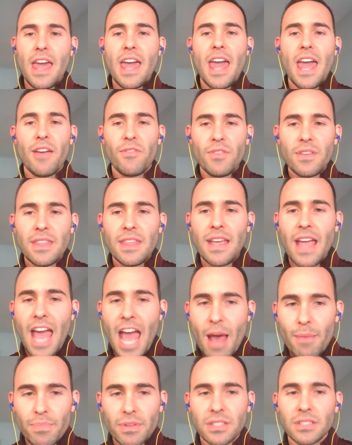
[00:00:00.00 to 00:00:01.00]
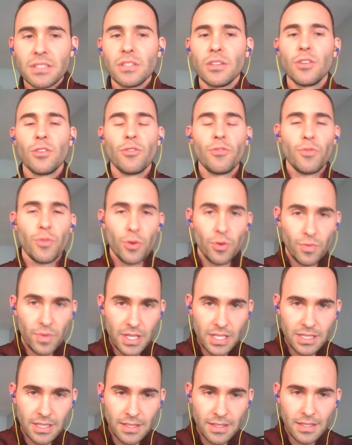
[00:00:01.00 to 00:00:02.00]
Everything happens for a
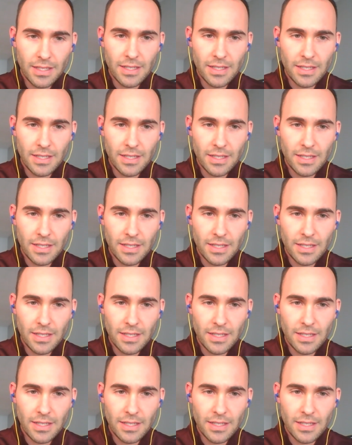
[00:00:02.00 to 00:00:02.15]
reason.